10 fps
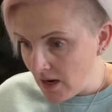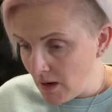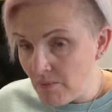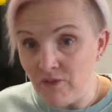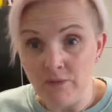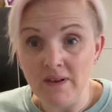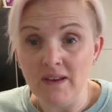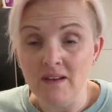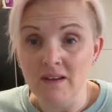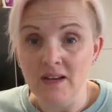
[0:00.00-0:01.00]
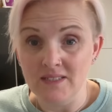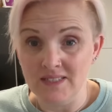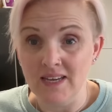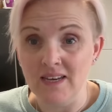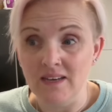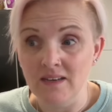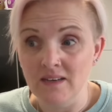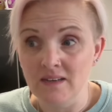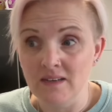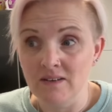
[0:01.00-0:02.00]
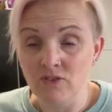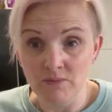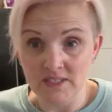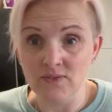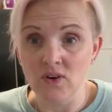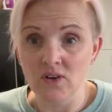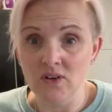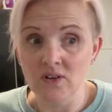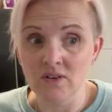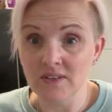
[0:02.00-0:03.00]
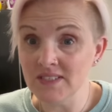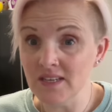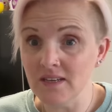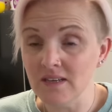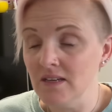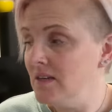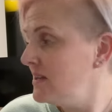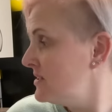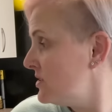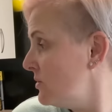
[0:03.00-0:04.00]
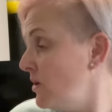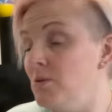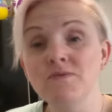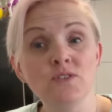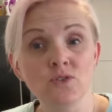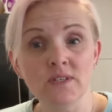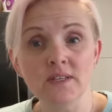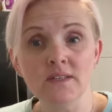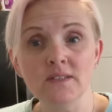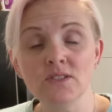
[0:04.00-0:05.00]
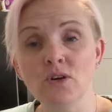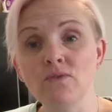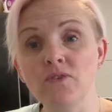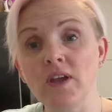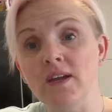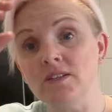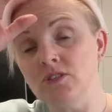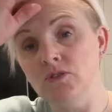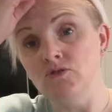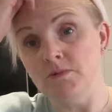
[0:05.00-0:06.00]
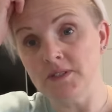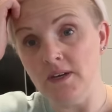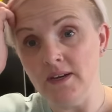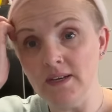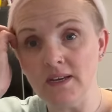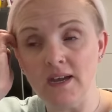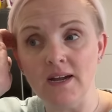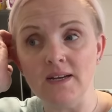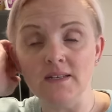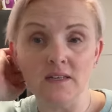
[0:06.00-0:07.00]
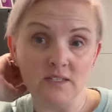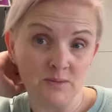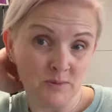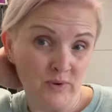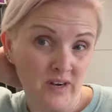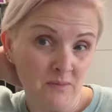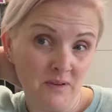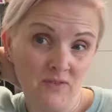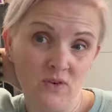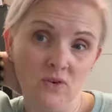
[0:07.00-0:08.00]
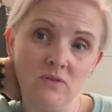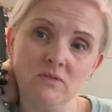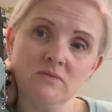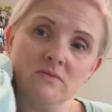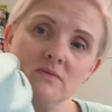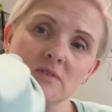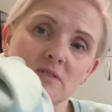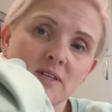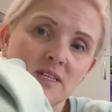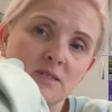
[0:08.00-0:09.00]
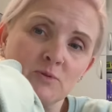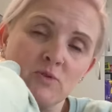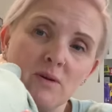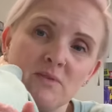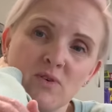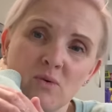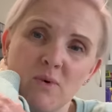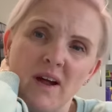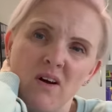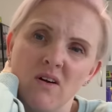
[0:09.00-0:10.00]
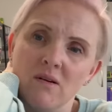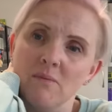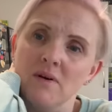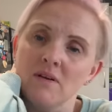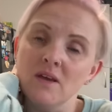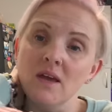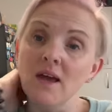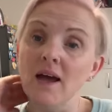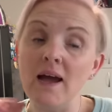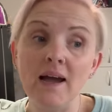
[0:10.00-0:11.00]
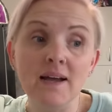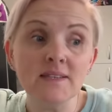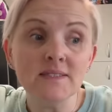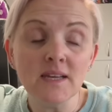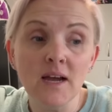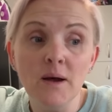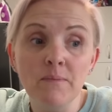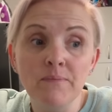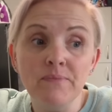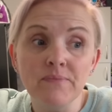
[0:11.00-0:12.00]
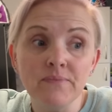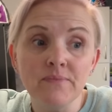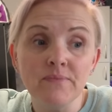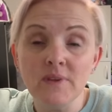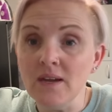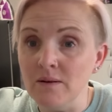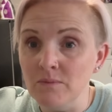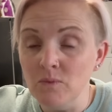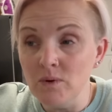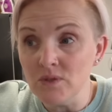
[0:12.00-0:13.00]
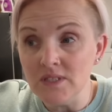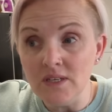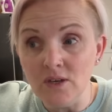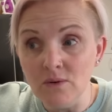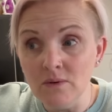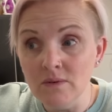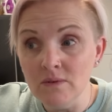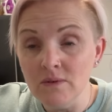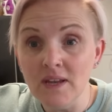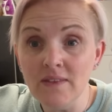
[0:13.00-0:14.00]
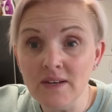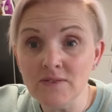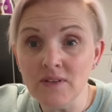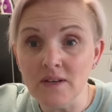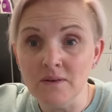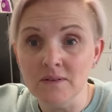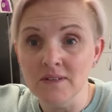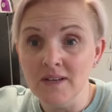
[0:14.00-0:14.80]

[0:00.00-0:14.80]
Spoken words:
But for me and today on this vlog, that's it. So I hope you've enjoyed it. Don't forget to drop us a like and subscribe if you're not already subscribed. Oh, wet on. And yeah, we will see you in the next video.